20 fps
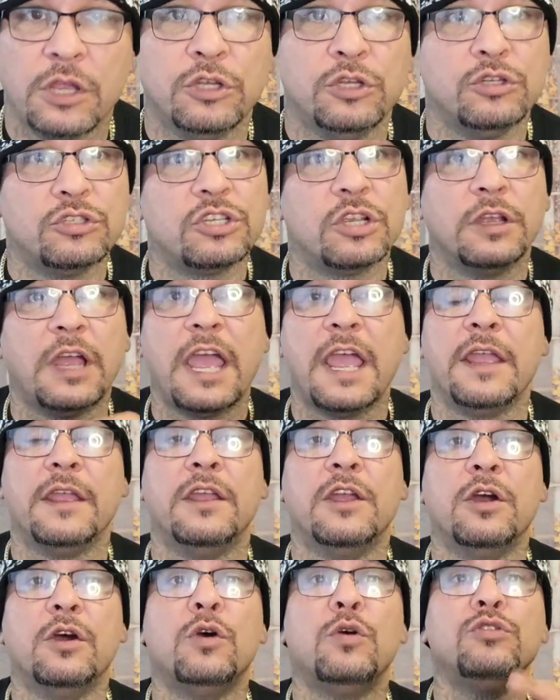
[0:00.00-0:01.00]

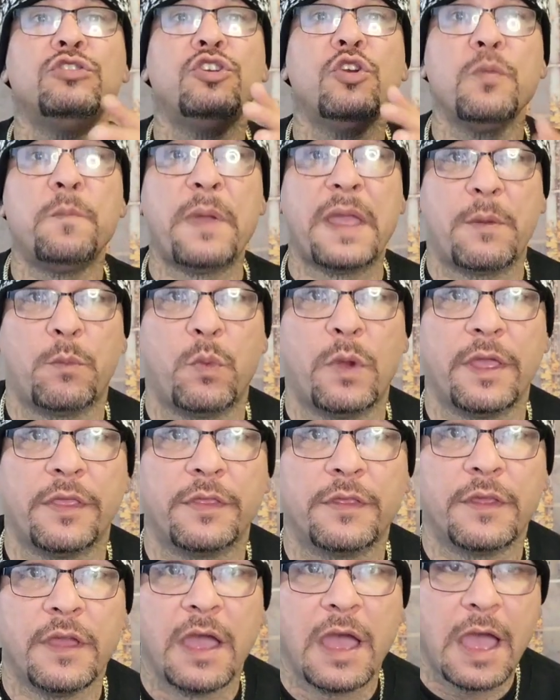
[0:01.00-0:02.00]
Who's you been with?
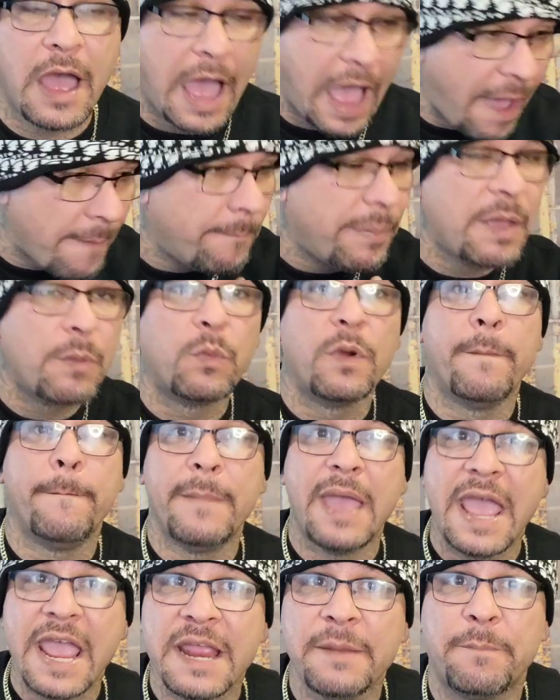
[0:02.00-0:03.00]
I've been with
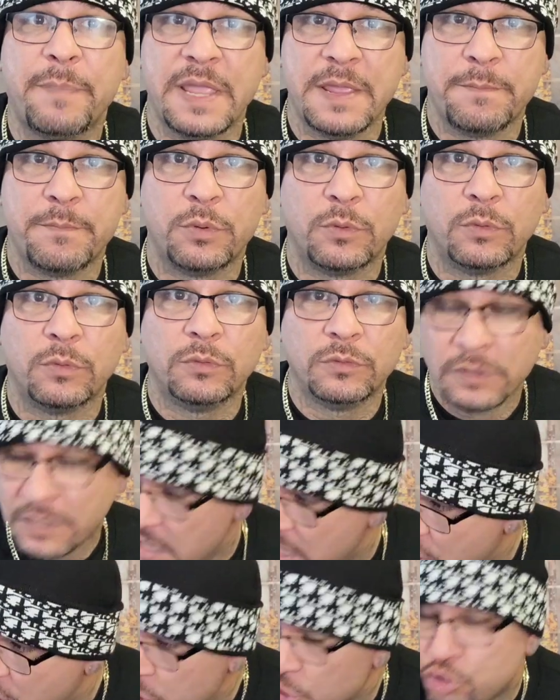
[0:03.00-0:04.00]
made people,
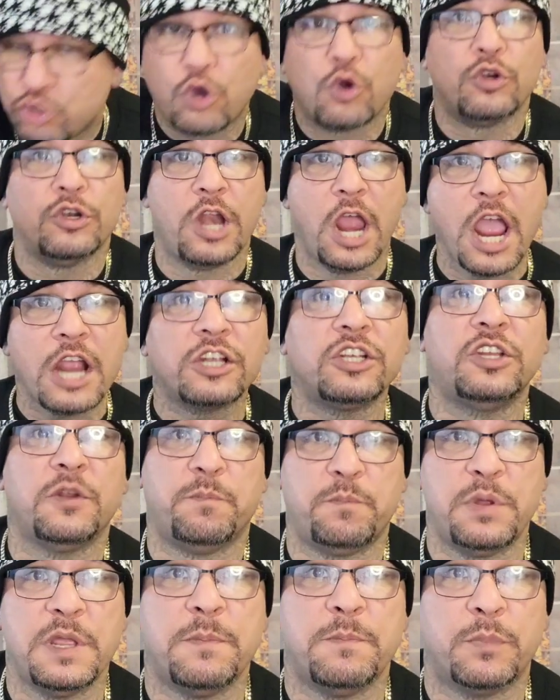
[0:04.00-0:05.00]

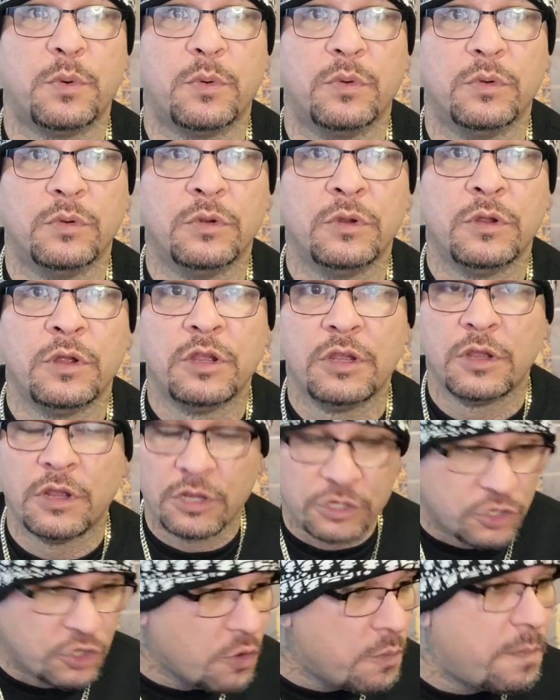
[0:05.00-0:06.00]
connected people.
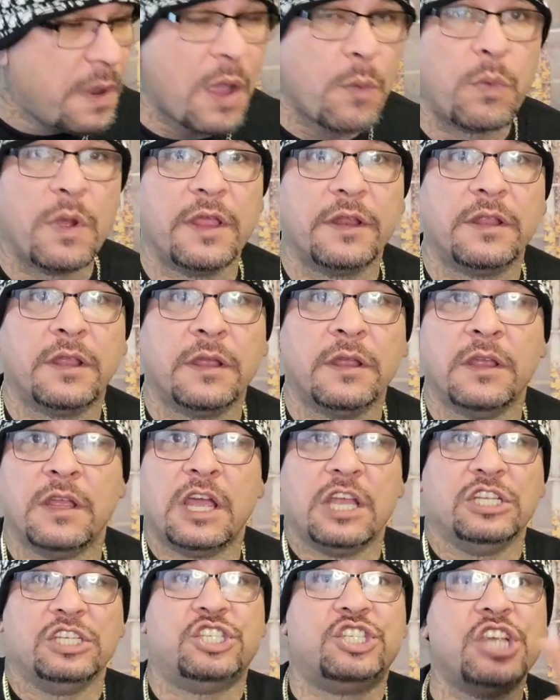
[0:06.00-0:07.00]
You've been with
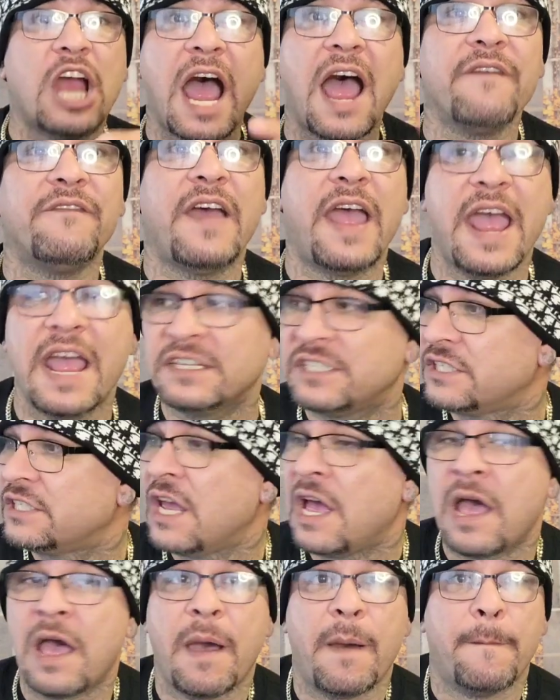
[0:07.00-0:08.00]
job-ass,
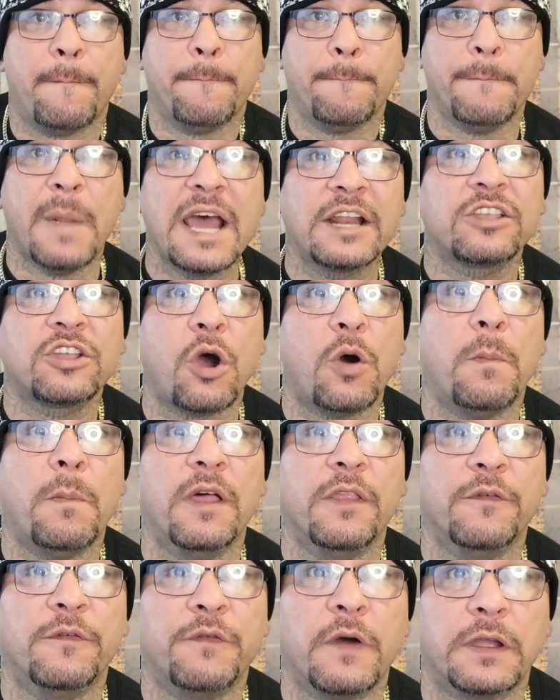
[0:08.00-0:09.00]
maricon
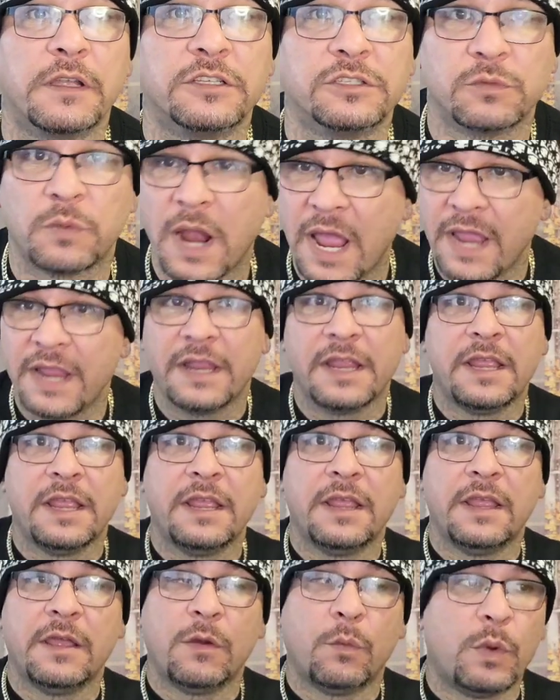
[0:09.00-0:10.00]
motherfuckers, right?
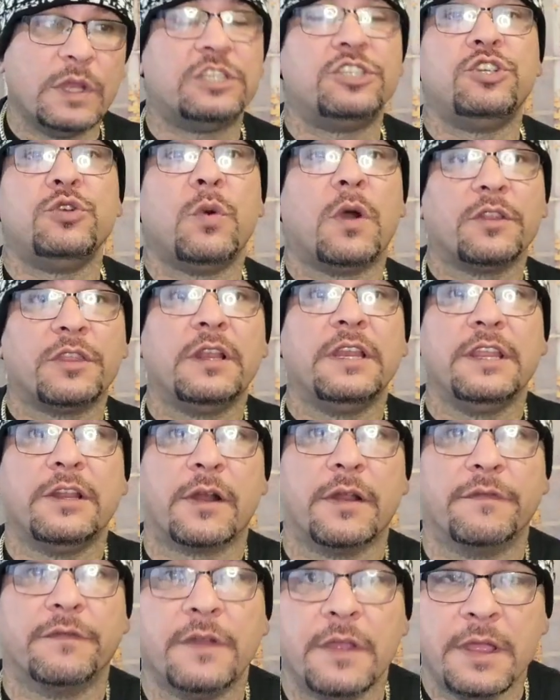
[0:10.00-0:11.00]
Which you are the
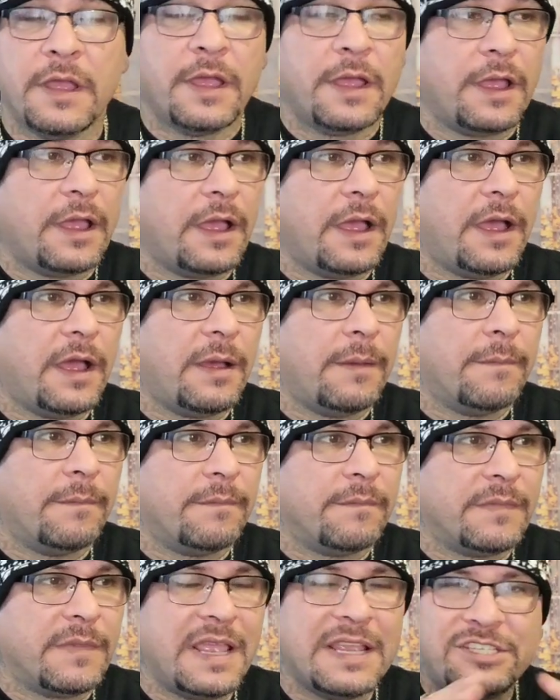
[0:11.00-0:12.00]
leader
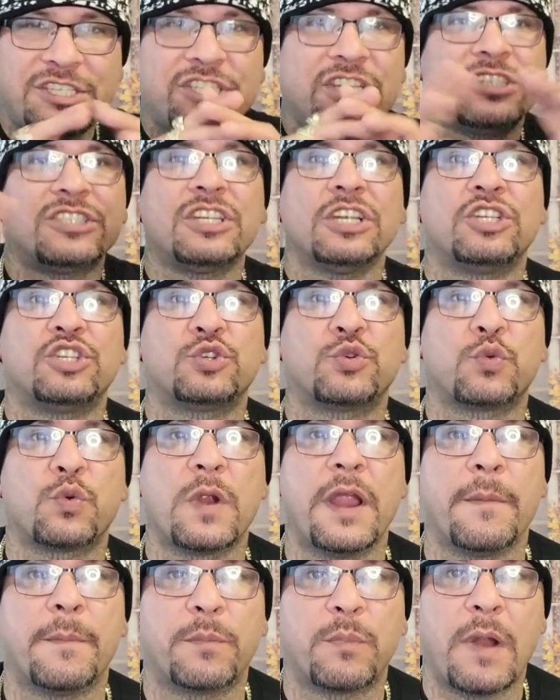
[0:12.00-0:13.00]
of. It's just a
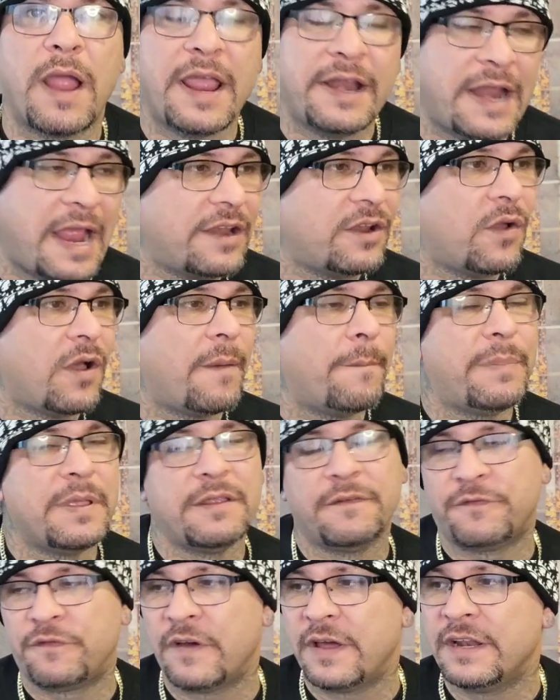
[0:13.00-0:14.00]
trip, right? And I know I'm
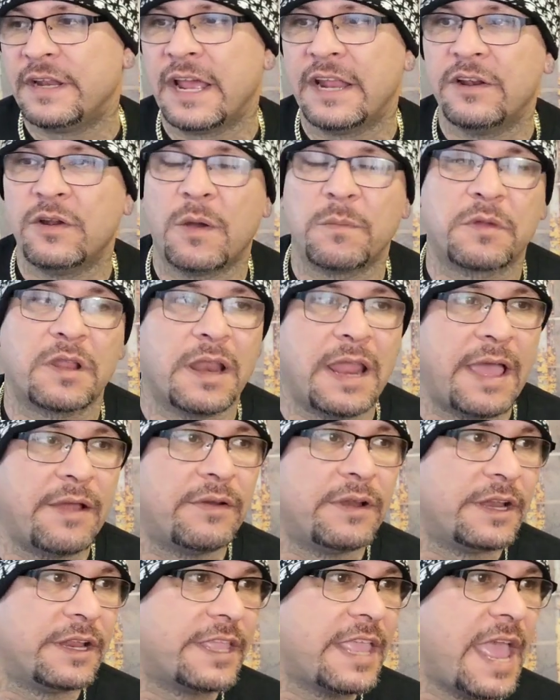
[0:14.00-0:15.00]
being funny. I know I'm
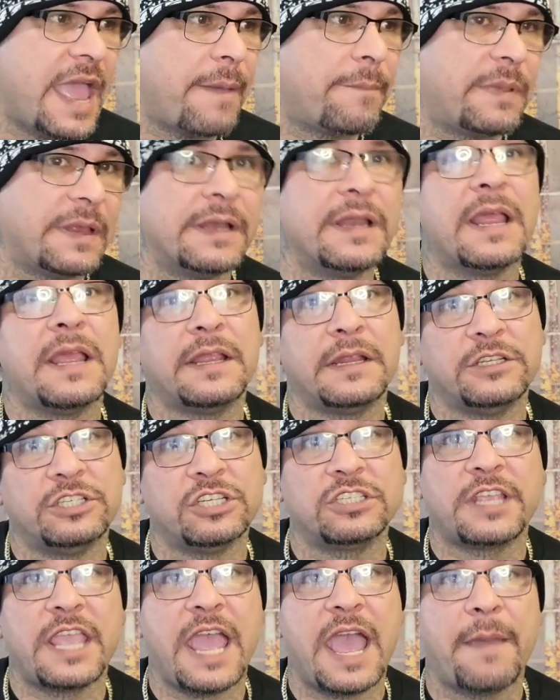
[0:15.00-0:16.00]
clowning and capping,
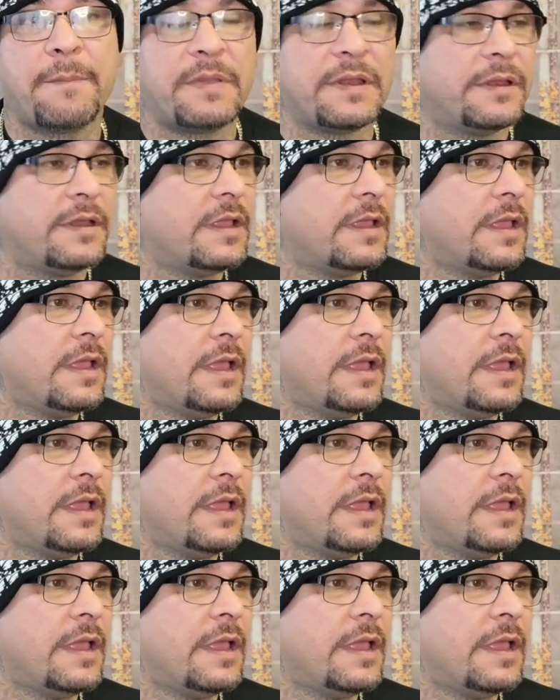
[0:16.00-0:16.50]
just capping.